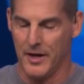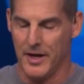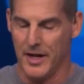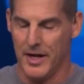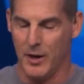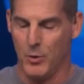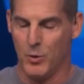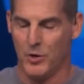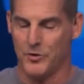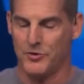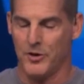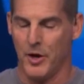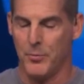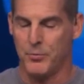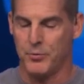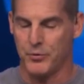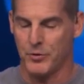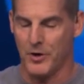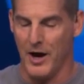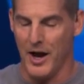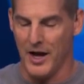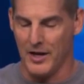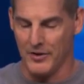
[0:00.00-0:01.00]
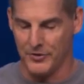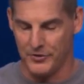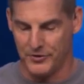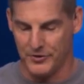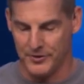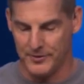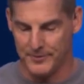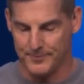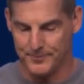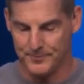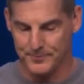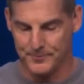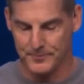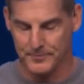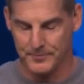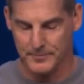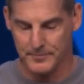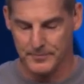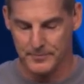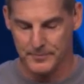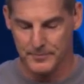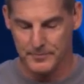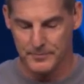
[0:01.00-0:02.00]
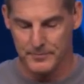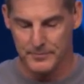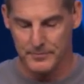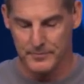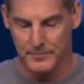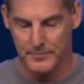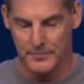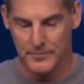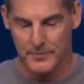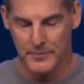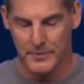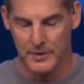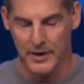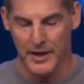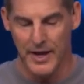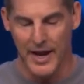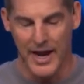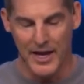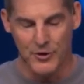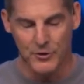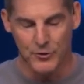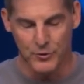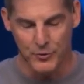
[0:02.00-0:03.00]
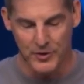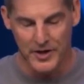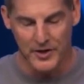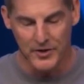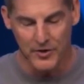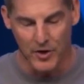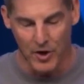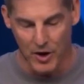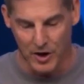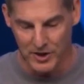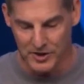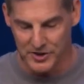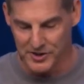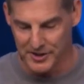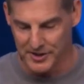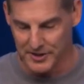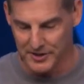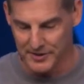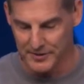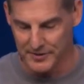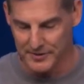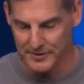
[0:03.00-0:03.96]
He was oppressed and treated harshly,